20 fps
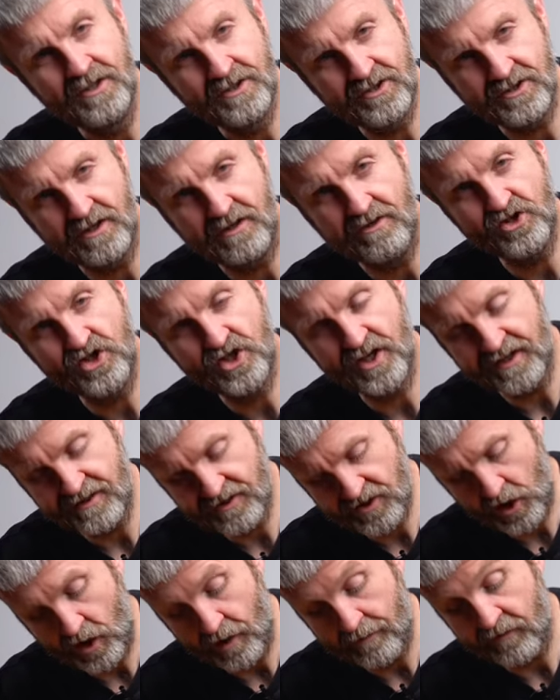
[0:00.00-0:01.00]

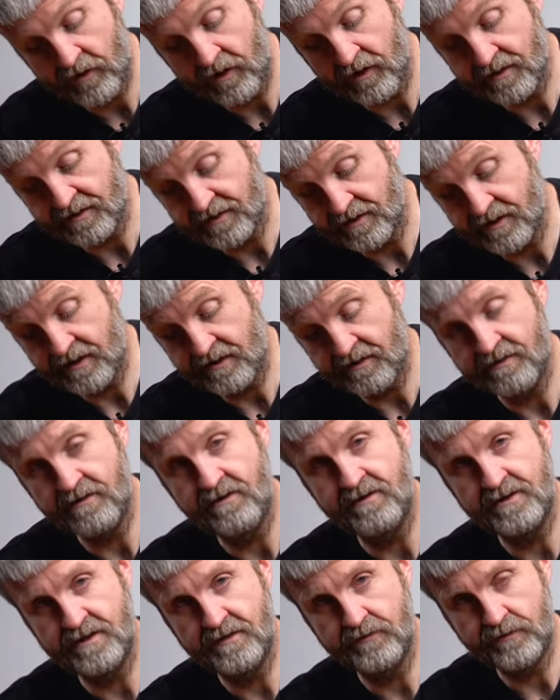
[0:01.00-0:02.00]
sunshade type visor. Now the
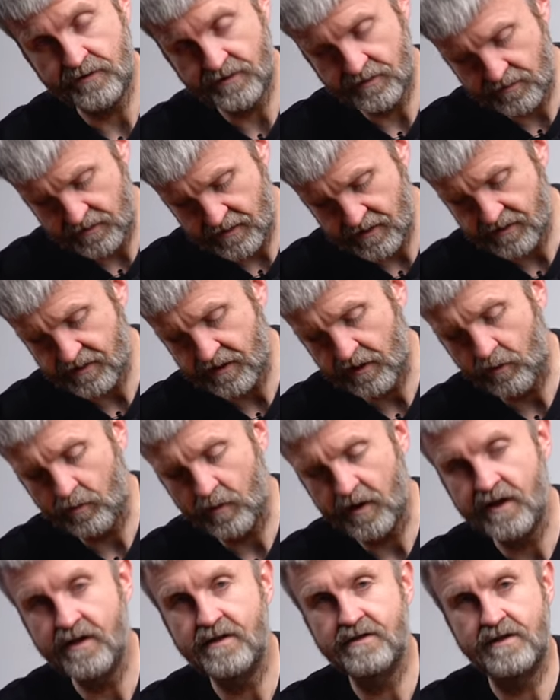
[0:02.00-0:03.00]
nice difference with this
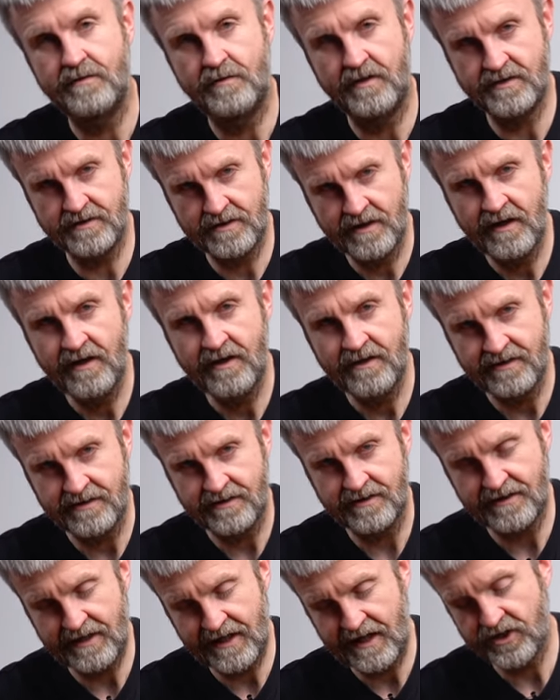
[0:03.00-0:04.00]
helmet, some others, this
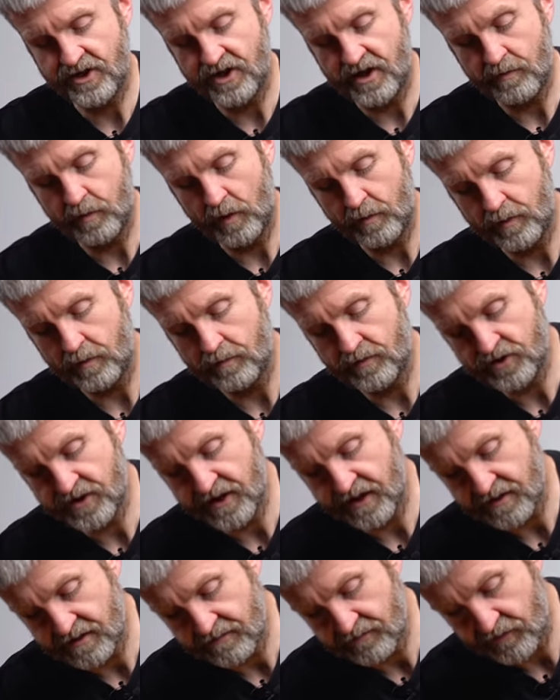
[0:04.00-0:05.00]
is actually a proper
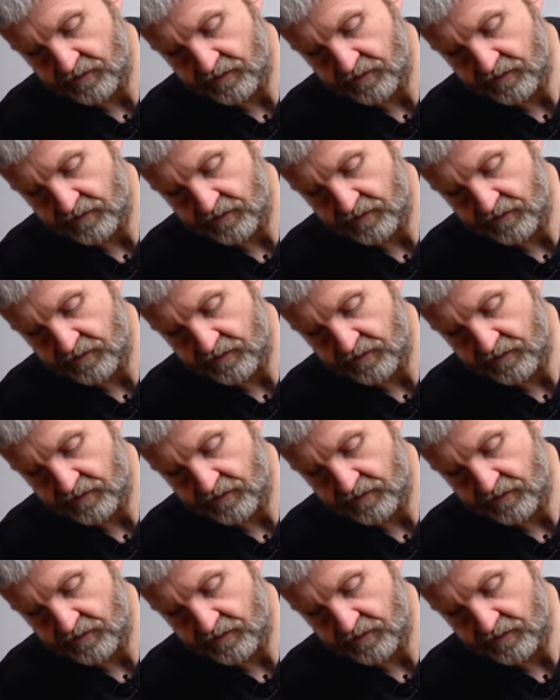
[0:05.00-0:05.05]
protective